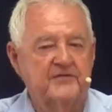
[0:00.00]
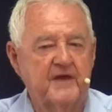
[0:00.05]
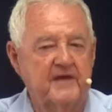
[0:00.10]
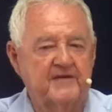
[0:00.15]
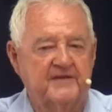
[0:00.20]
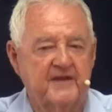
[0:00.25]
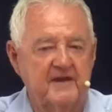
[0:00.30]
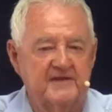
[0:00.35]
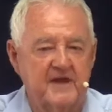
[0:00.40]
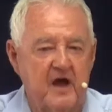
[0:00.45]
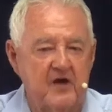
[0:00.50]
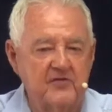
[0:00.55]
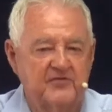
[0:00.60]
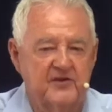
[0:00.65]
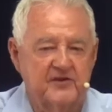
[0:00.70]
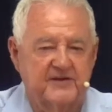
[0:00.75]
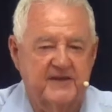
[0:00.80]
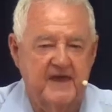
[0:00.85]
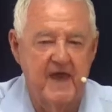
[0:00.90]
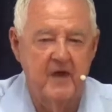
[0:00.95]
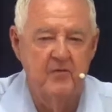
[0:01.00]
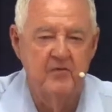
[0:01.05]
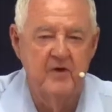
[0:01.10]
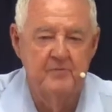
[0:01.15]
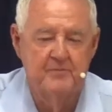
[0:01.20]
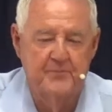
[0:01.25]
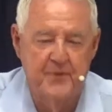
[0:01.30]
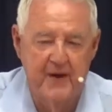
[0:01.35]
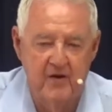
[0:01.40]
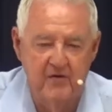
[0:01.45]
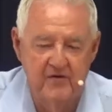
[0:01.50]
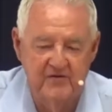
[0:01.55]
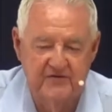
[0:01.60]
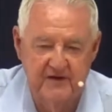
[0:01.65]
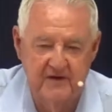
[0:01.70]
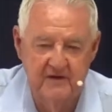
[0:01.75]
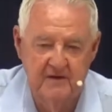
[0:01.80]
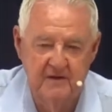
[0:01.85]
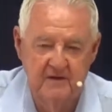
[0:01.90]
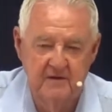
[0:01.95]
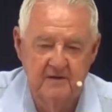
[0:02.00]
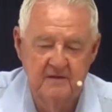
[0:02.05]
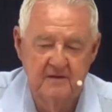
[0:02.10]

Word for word: They said, Don't you care we're perishing?